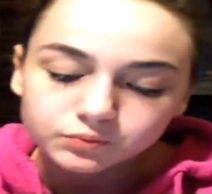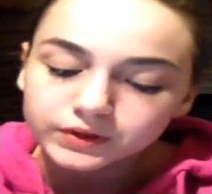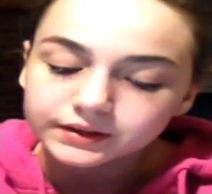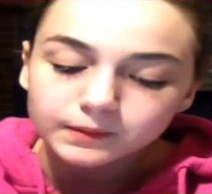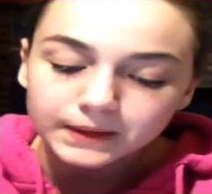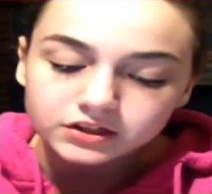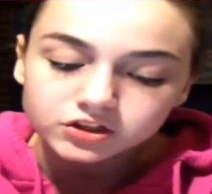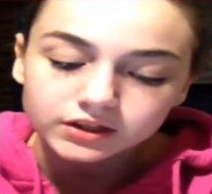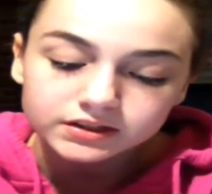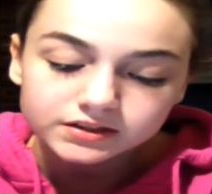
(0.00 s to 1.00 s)
when the
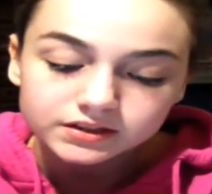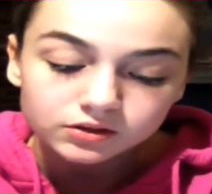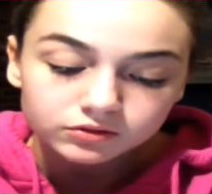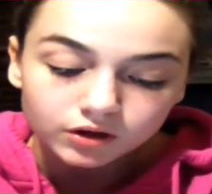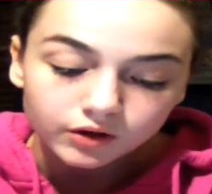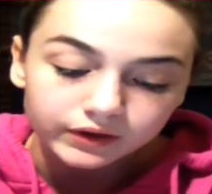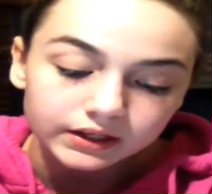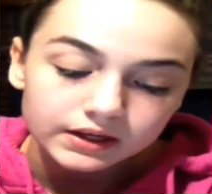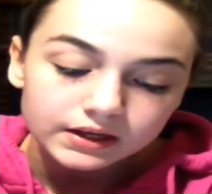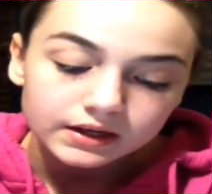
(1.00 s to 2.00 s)
patient is still
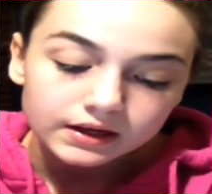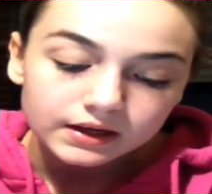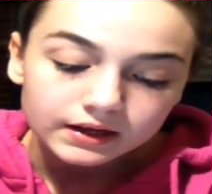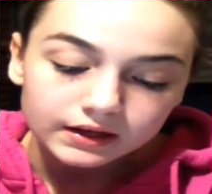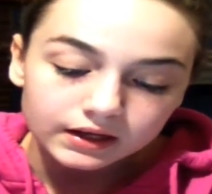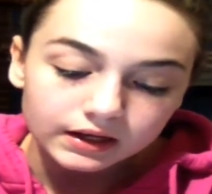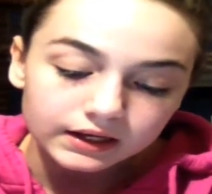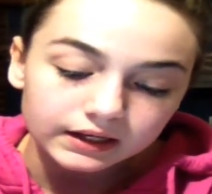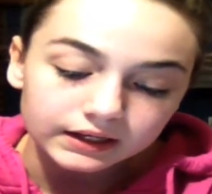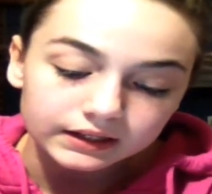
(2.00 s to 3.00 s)
growing
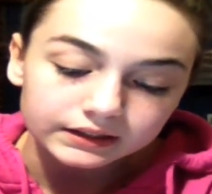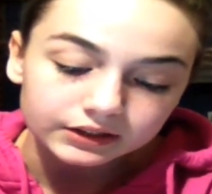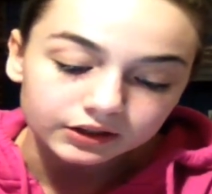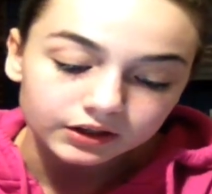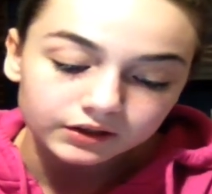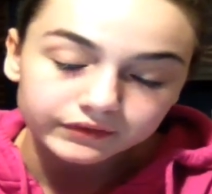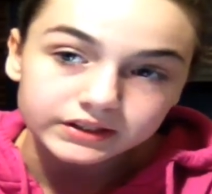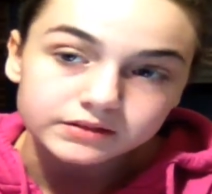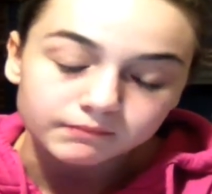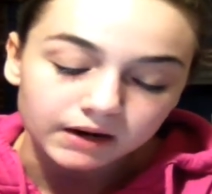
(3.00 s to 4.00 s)
and the curve
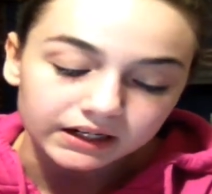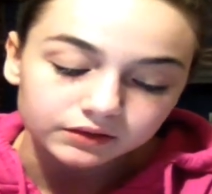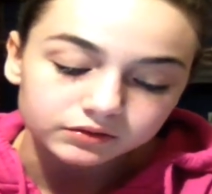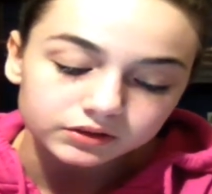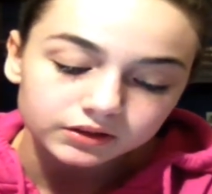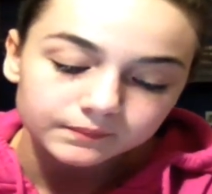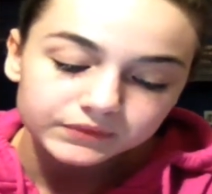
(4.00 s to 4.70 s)
is mild.